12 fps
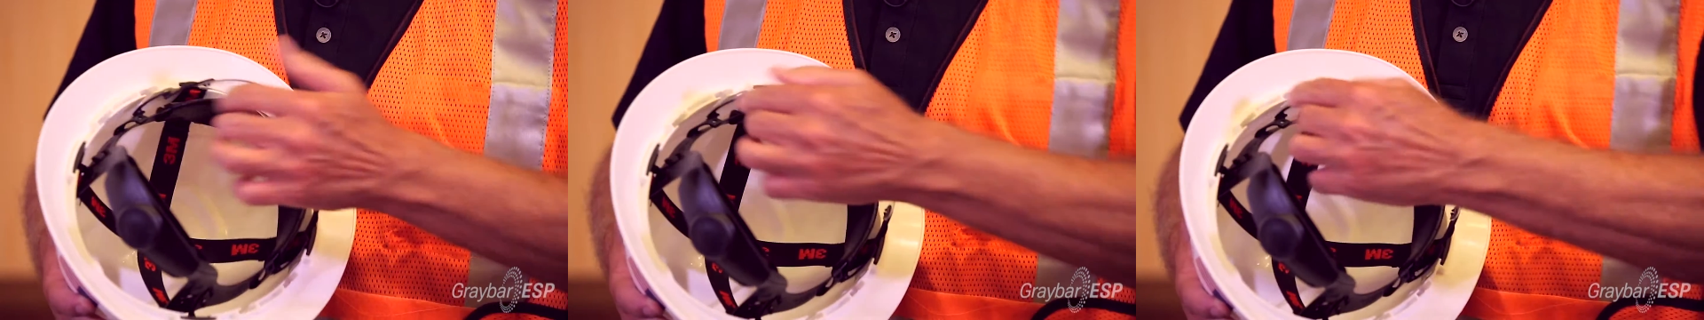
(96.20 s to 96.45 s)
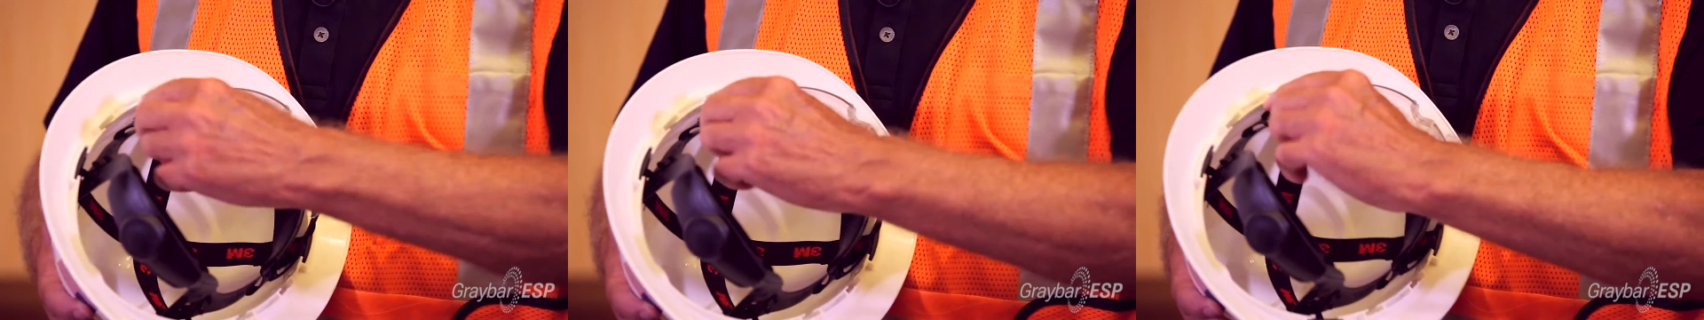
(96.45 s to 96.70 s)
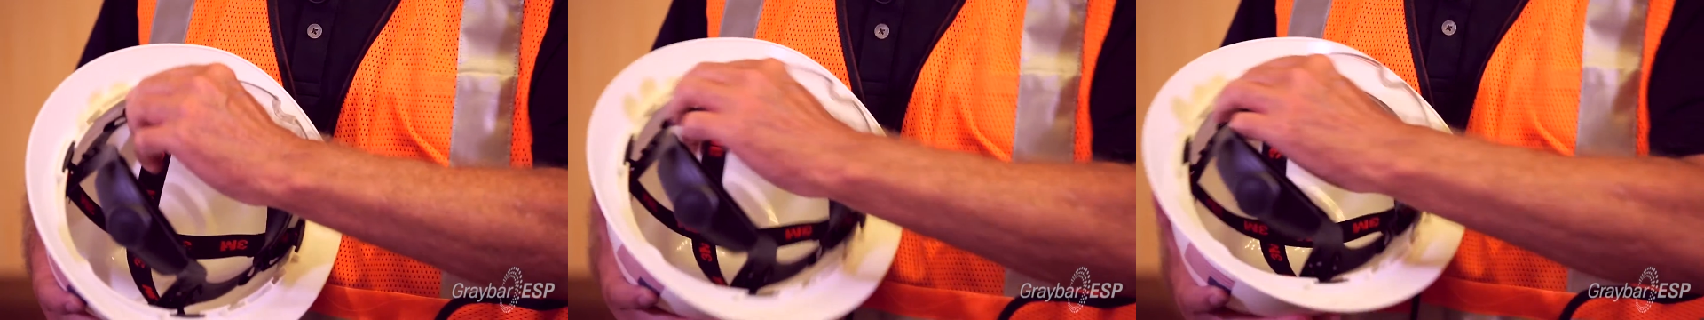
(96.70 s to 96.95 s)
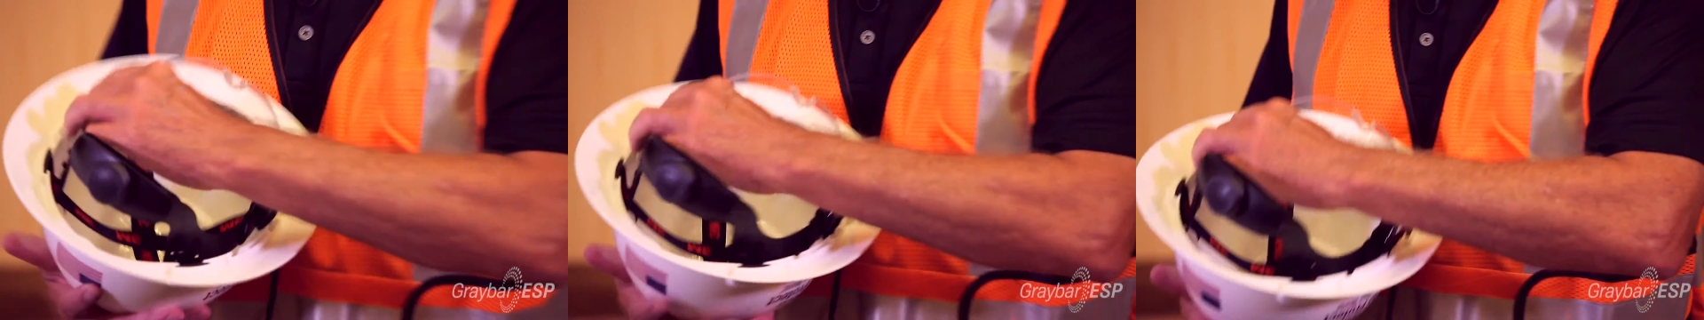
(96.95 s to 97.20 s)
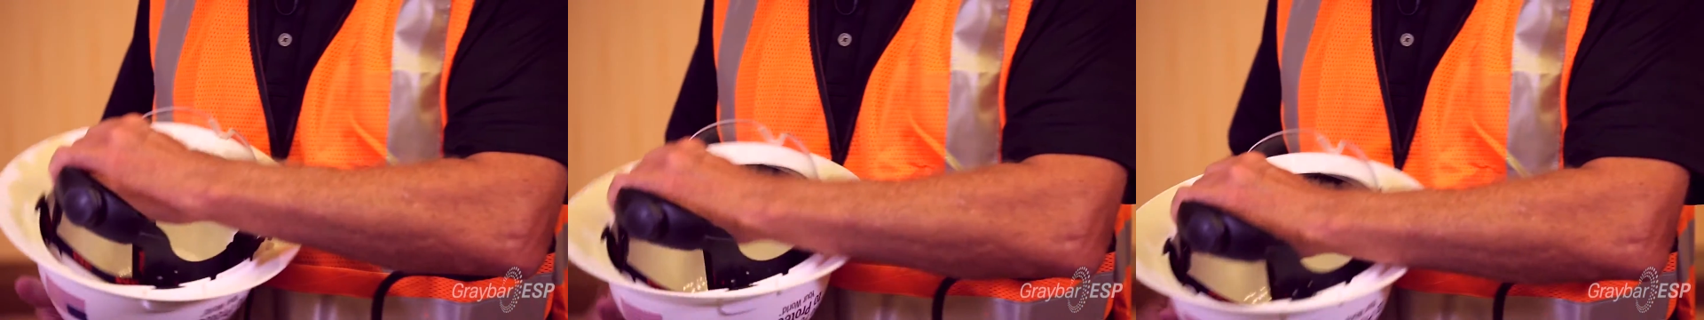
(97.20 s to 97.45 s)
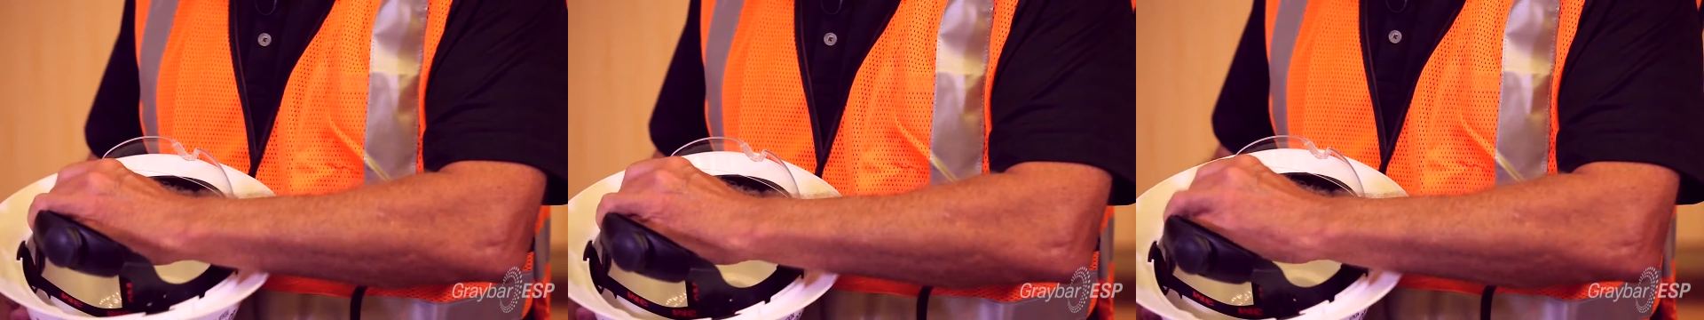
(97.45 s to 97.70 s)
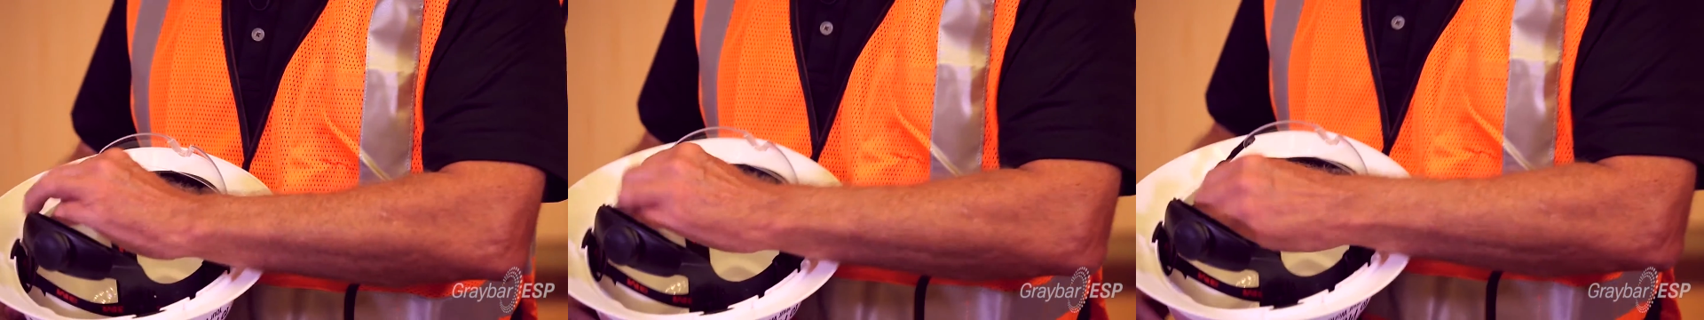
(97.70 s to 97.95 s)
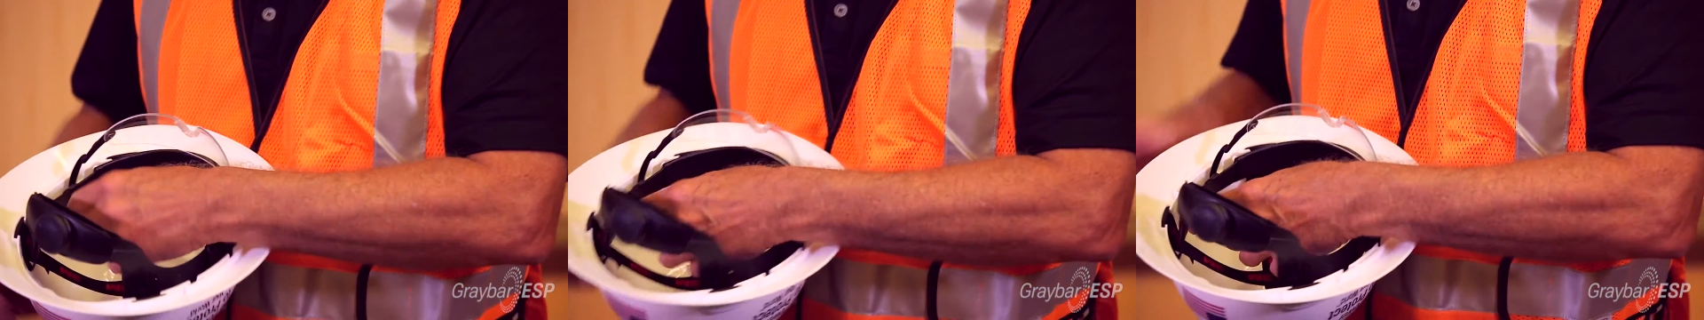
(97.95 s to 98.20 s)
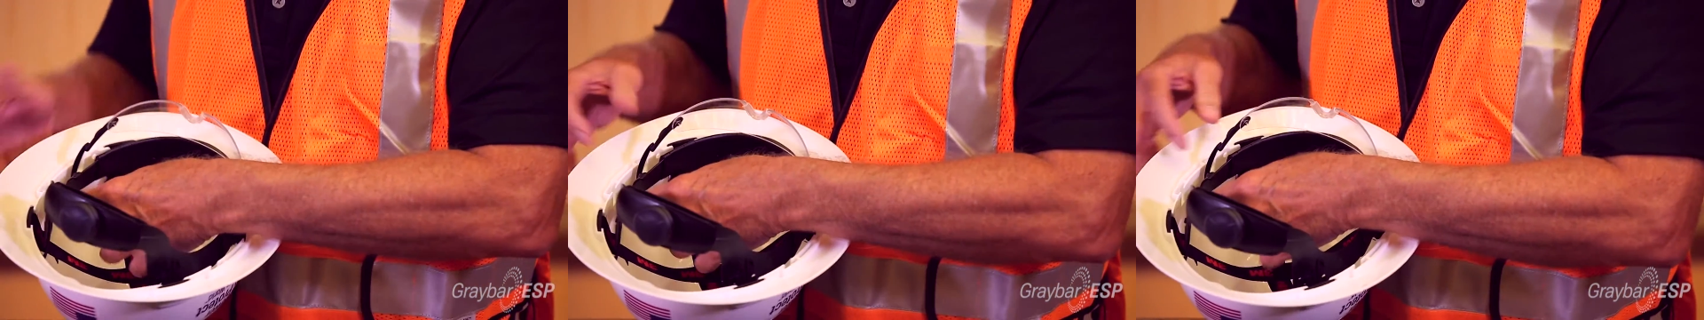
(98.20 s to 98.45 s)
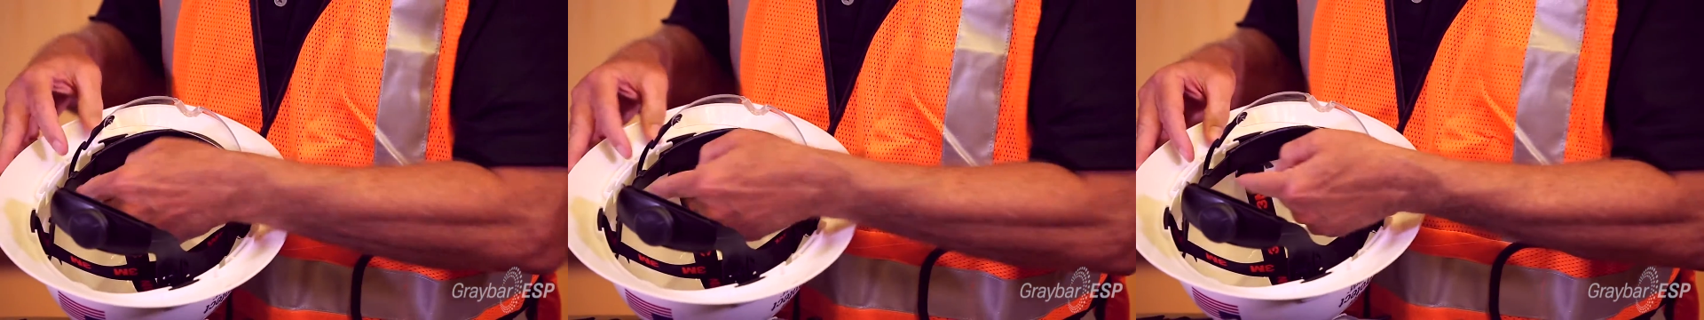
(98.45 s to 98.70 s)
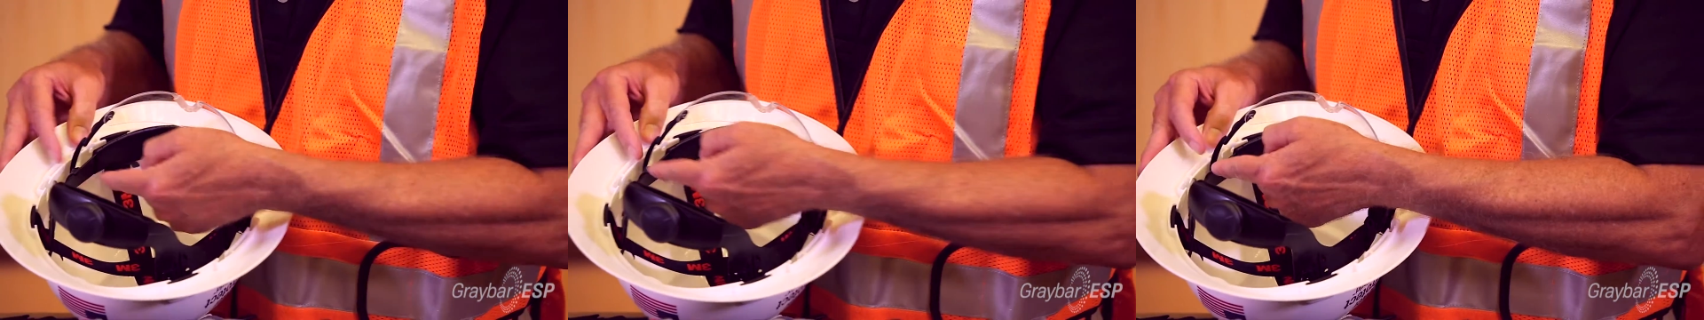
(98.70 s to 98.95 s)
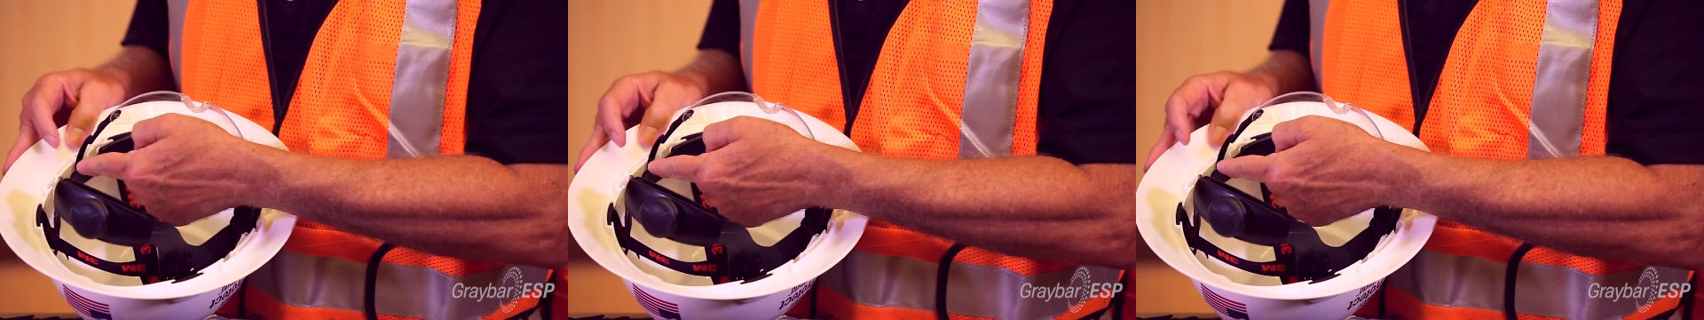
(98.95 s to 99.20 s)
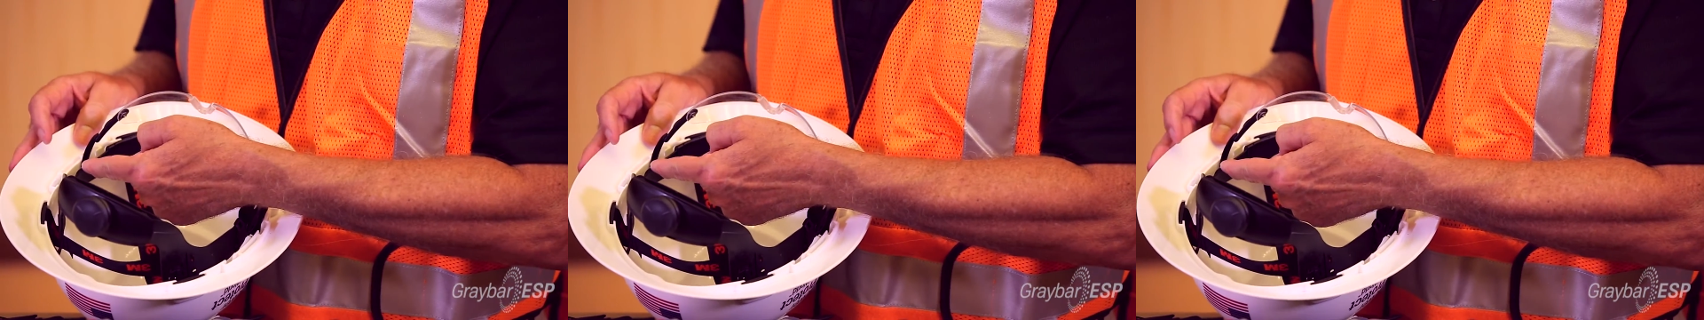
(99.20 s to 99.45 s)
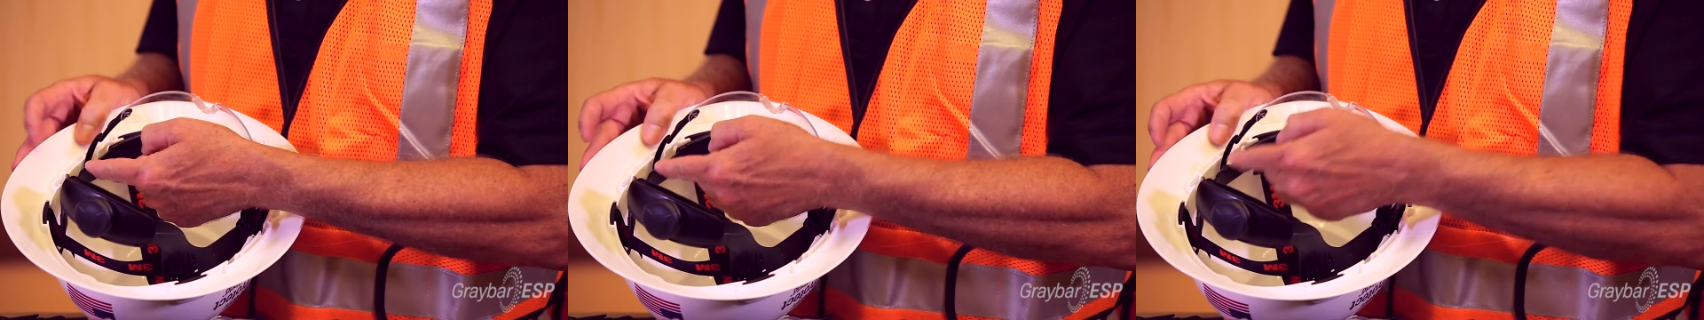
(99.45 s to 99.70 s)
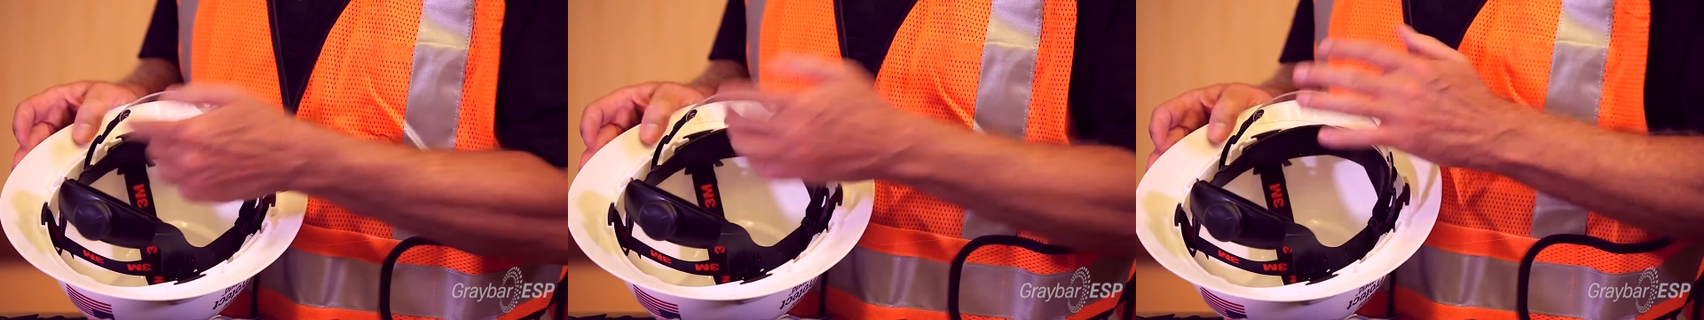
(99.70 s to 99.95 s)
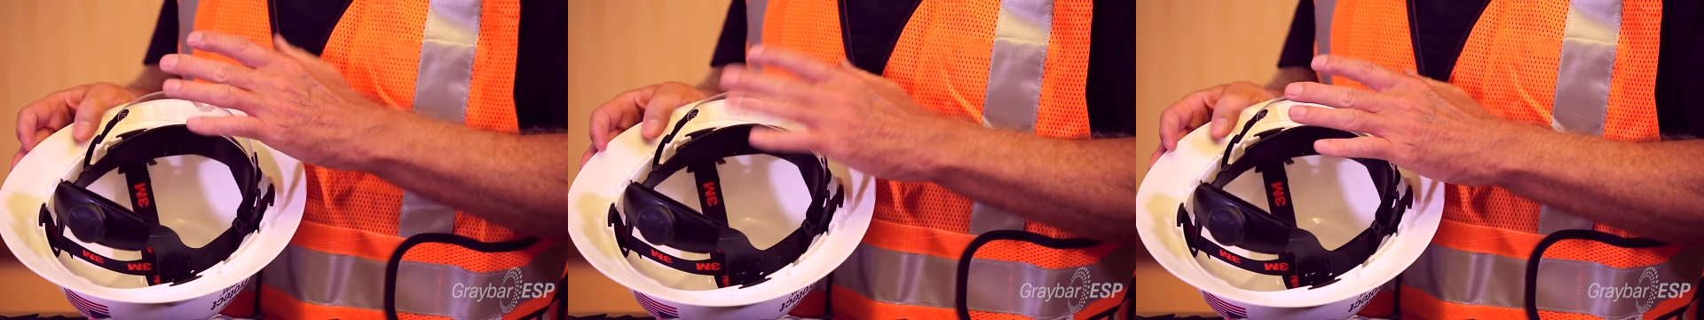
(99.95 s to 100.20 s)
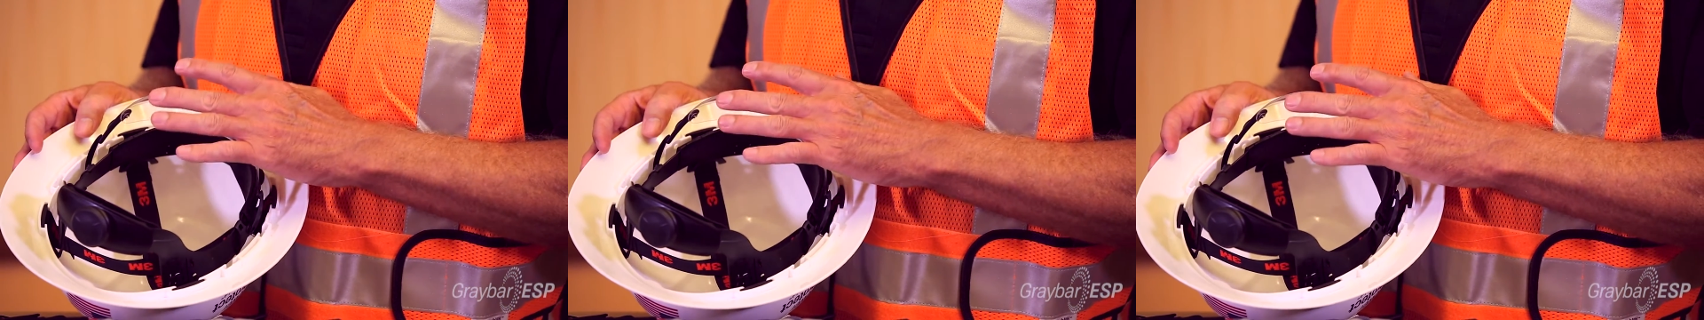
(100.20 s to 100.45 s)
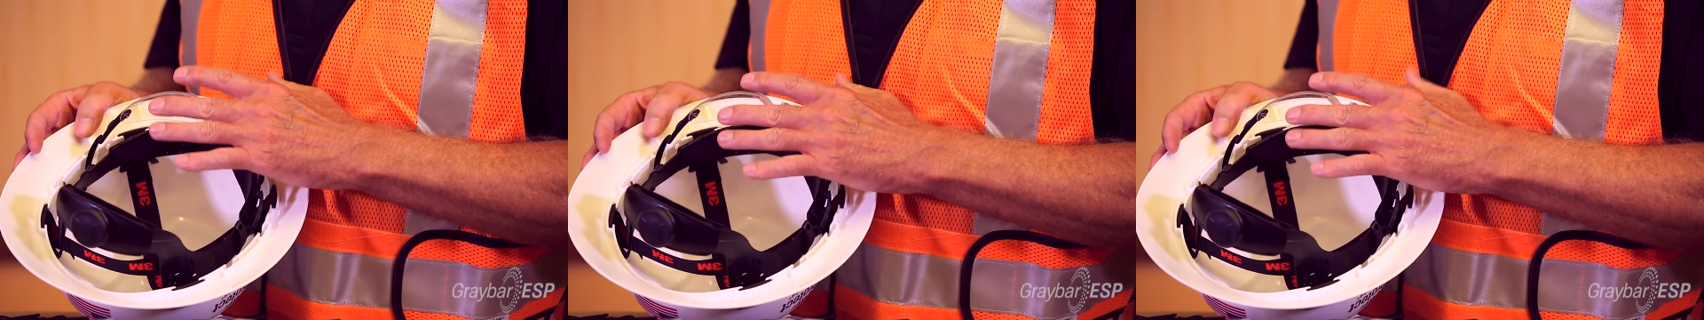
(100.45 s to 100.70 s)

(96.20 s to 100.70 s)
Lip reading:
Nobody's mouth can be seen.